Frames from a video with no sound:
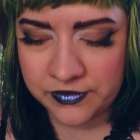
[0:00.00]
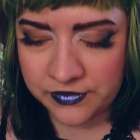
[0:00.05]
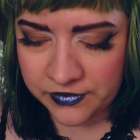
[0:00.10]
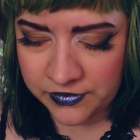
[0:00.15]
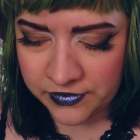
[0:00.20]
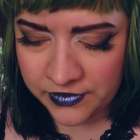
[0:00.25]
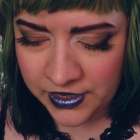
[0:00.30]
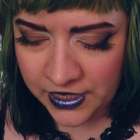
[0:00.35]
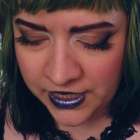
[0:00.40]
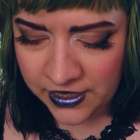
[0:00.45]

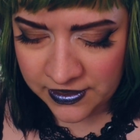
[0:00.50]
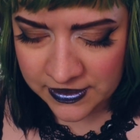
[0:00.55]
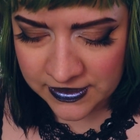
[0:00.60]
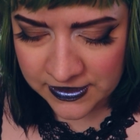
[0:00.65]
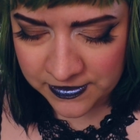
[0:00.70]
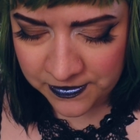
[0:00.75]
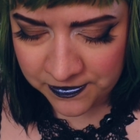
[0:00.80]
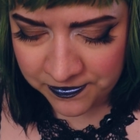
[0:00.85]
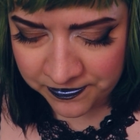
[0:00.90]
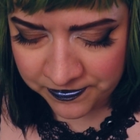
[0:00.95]

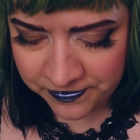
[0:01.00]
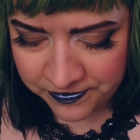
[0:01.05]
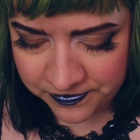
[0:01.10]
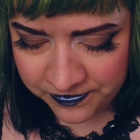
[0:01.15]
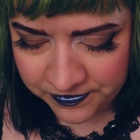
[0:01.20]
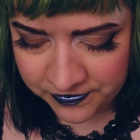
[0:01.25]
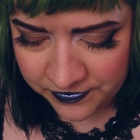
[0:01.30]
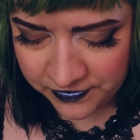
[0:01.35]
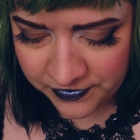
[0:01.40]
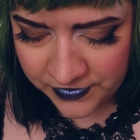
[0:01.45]
Yes.
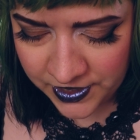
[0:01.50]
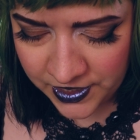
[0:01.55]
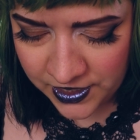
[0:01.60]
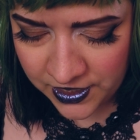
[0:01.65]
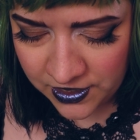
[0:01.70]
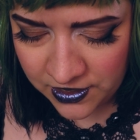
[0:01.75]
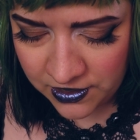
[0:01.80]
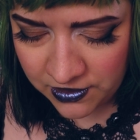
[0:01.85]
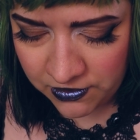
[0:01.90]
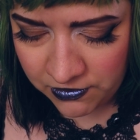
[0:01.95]

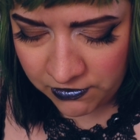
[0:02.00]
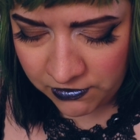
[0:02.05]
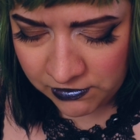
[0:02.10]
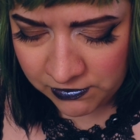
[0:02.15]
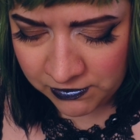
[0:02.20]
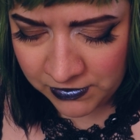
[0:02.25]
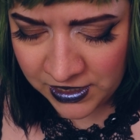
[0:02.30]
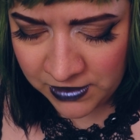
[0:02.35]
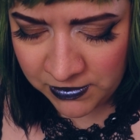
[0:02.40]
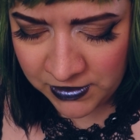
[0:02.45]
Well,
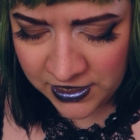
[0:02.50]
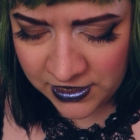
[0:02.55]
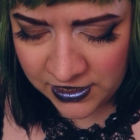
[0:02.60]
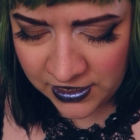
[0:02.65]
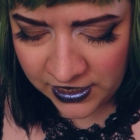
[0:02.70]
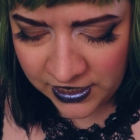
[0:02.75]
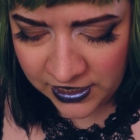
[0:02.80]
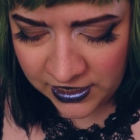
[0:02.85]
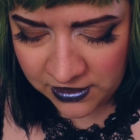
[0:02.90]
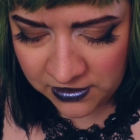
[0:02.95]
maybe
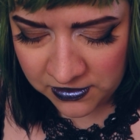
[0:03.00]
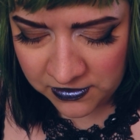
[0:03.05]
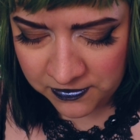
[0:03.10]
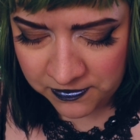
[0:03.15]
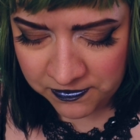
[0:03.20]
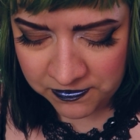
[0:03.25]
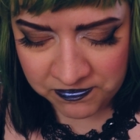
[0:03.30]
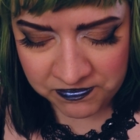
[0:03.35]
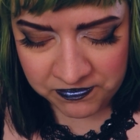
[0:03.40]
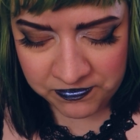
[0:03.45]
they
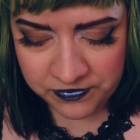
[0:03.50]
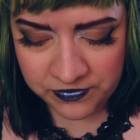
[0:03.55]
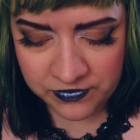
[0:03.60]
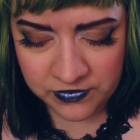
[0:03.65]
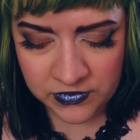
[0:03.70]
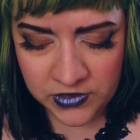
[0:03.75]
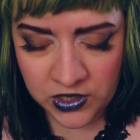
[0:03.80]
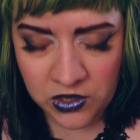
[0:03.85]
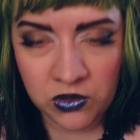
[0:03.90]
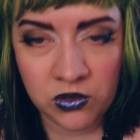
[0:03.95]

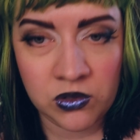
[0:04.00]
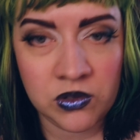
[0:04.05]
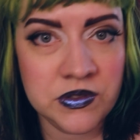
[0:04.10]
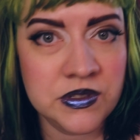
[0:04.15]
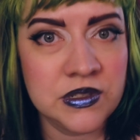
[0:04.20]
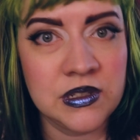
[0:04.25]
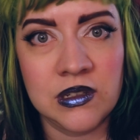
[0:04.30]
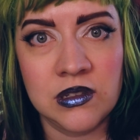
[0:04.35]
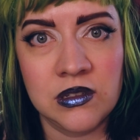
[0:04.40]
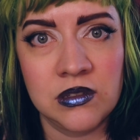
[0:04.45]

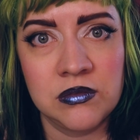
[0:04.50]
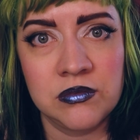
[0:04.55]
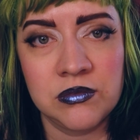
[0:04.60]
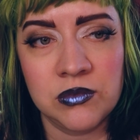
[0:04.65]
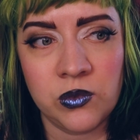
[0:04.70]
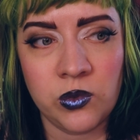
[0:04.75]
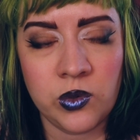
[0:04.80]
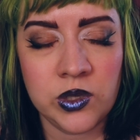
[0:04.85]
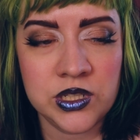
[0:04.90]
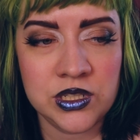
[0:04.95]
also
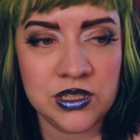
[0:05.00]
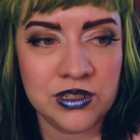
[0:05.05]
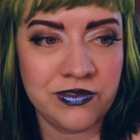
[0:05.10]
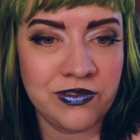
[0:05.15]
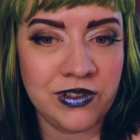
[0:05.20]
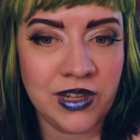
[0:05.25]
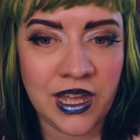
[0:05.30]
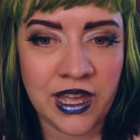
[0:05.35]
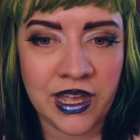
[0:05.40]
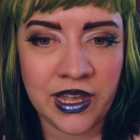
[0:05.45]
wish to
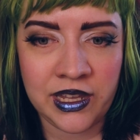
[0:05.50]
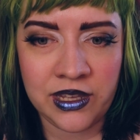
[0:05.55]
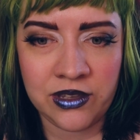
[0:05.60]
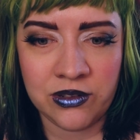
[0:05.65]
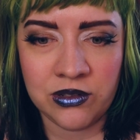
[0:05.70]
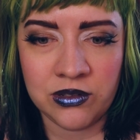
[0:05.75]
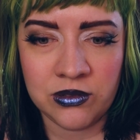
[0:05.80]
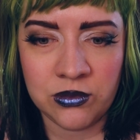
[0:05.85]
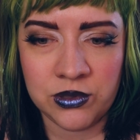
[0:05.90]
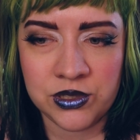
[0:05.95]
fly
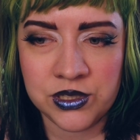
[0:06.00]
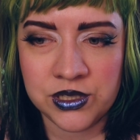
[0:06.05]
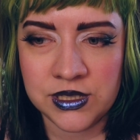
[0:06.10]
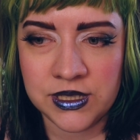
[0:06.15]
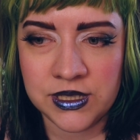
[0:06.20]
or wish